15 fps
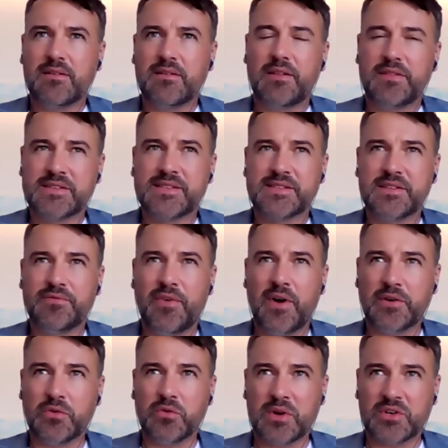Uh, this is the
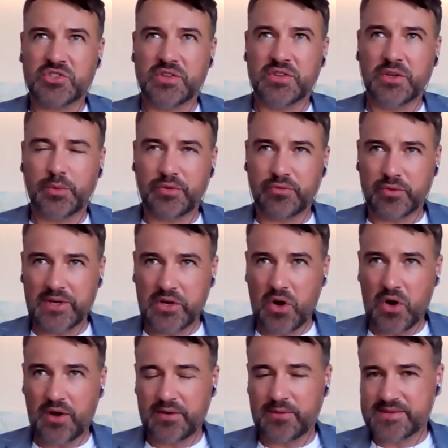final question that we've really
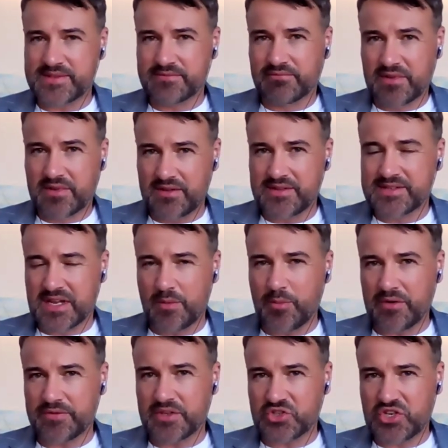got, and it was it's come
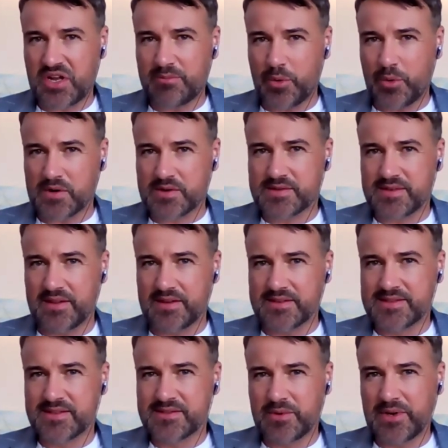off the chat box, and
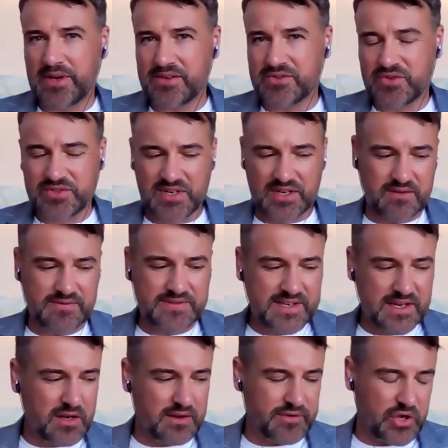this is really interesting. You've
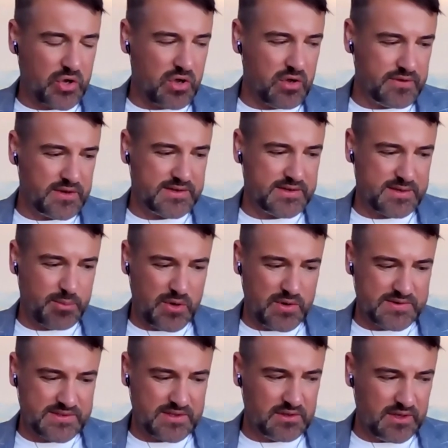seen over COVID, I
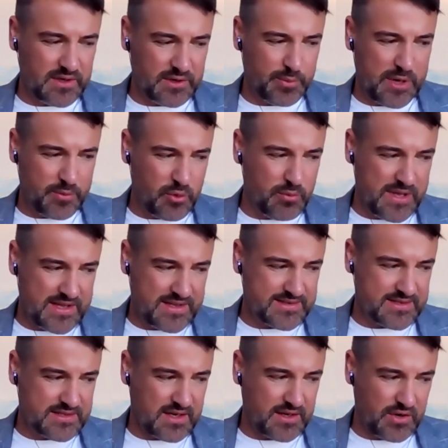suppose, that a lot of people being
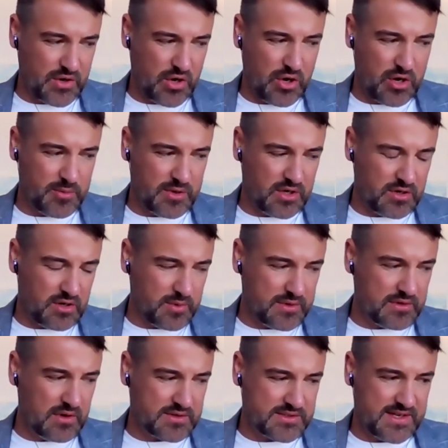stuck at home and you know
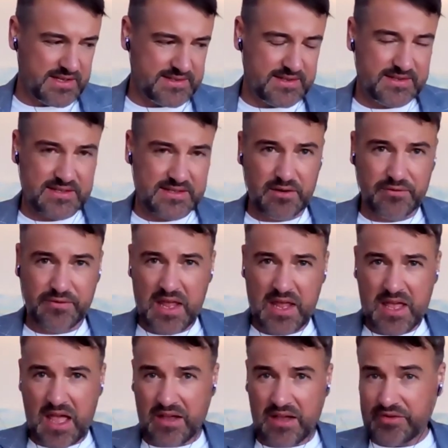with lockdowns and stuff
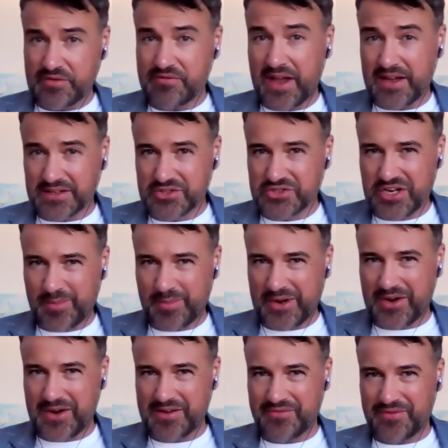have invaded JB
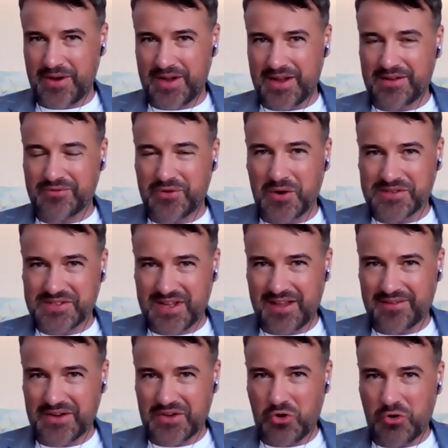Hi-Fi, have gone to
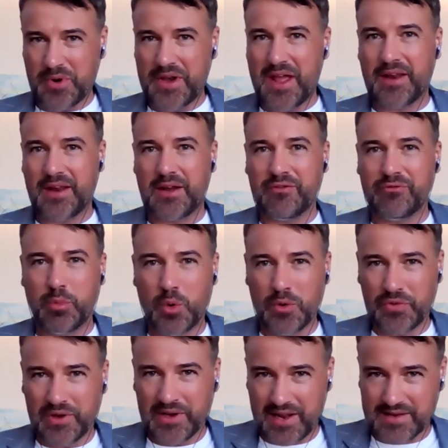Harvey Norman, and have
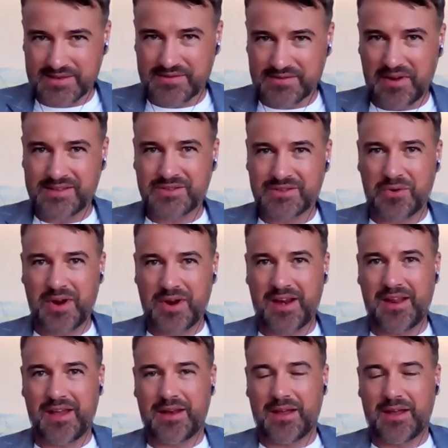bought the latest flat
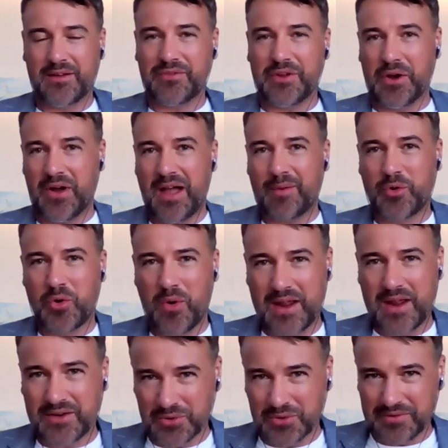screen, and have you know
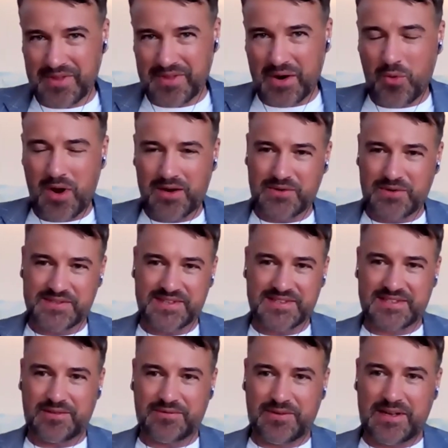upgraded all of their white goods and
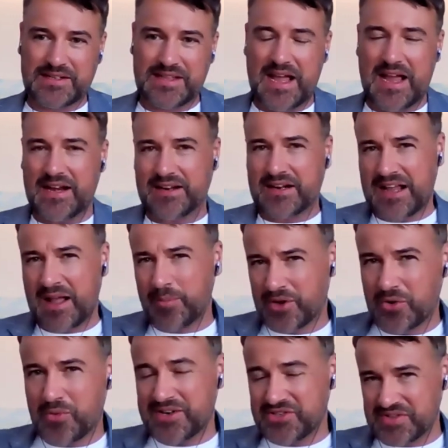stuff like that. And a couple
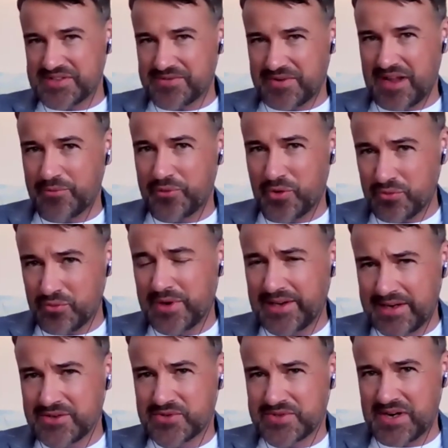of questions have come through,
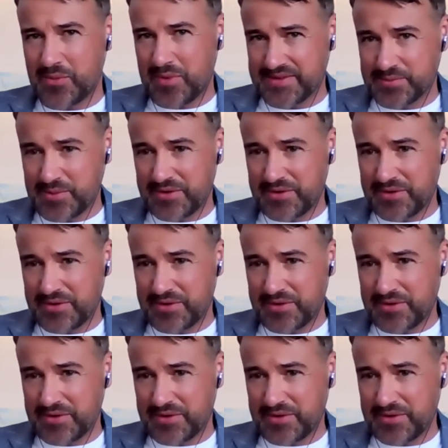really interesting ones.